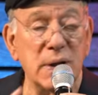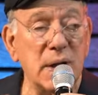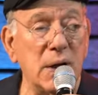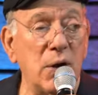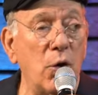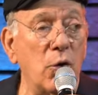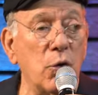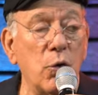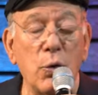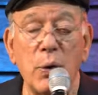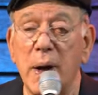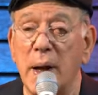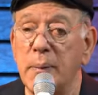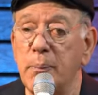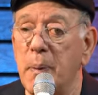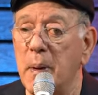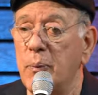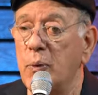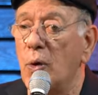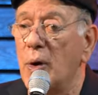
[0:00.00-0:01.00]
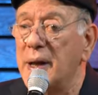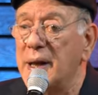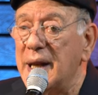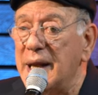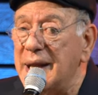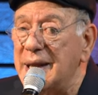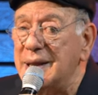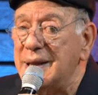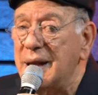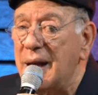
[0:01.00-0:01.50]
They don't look like people in
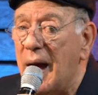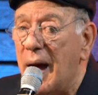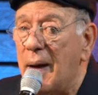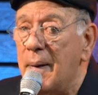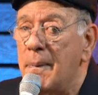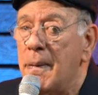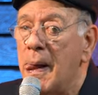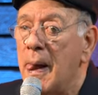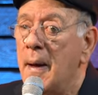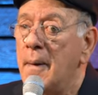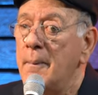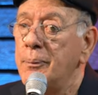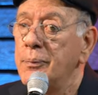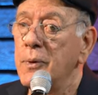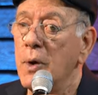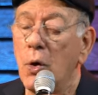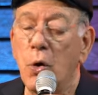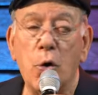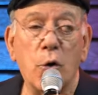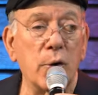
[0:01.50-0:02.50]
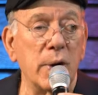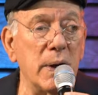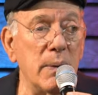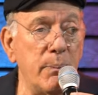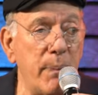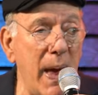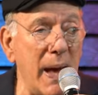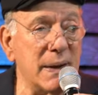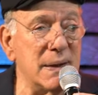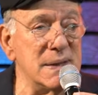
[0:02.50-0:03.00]
India or in
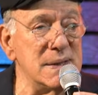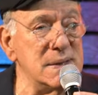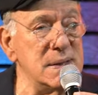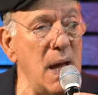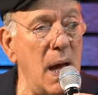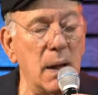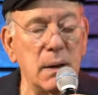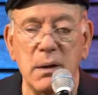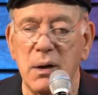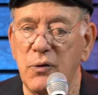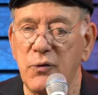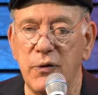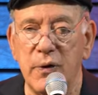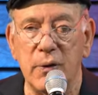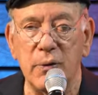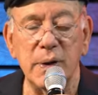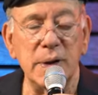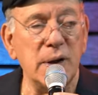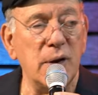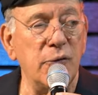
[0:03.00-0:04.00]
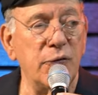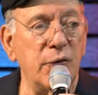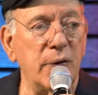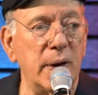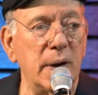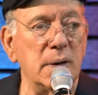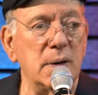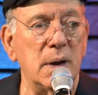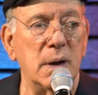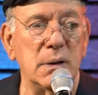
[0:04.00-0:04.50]
Pakistan. They're very
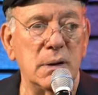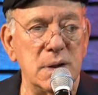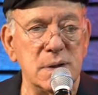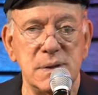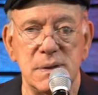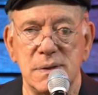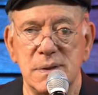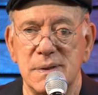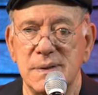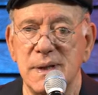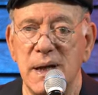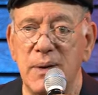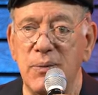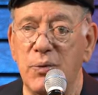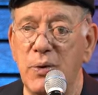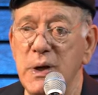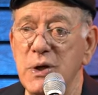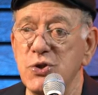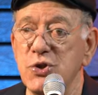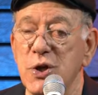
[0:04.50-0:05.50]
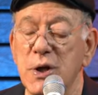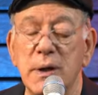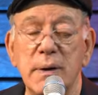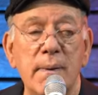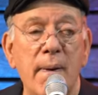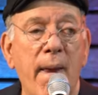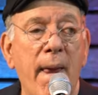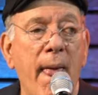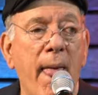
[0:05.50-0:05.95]
different, and this is the same region.